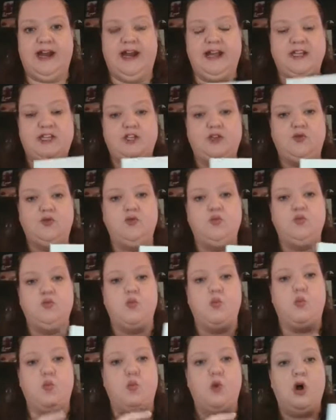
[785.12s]
and I do
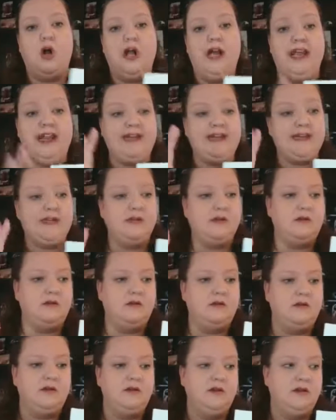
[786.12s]
one
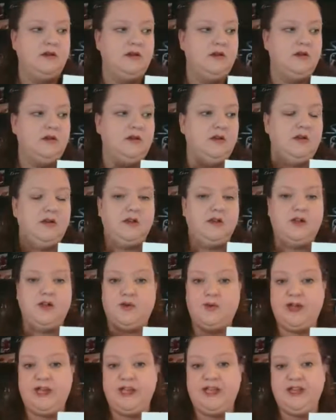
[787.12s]

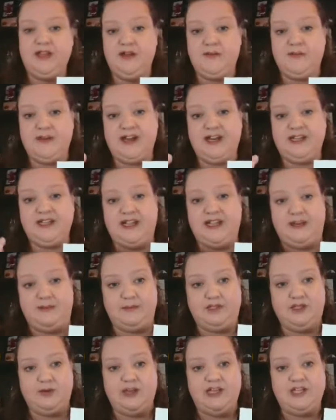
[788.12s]
curriculum at a time.
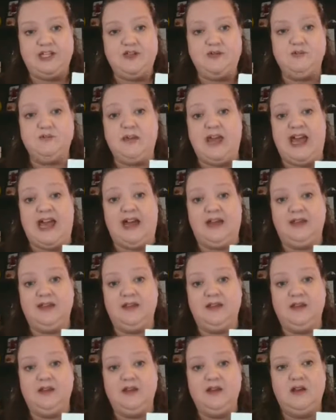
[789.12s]
So I do
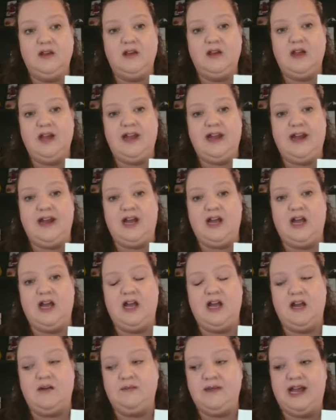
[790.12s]
math, and
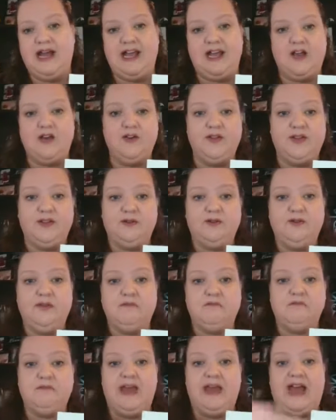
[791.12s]
I go through the
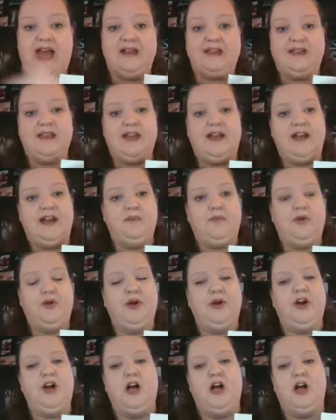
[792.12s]
math and I
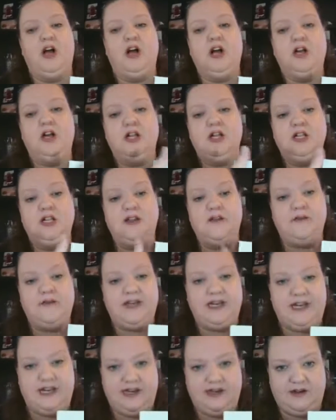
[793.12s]
put all of
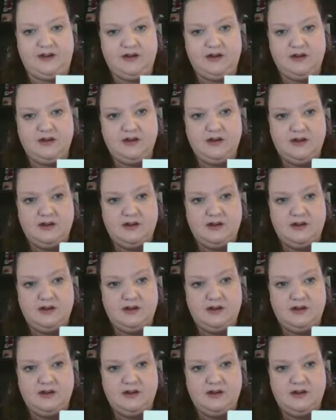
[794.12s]
it in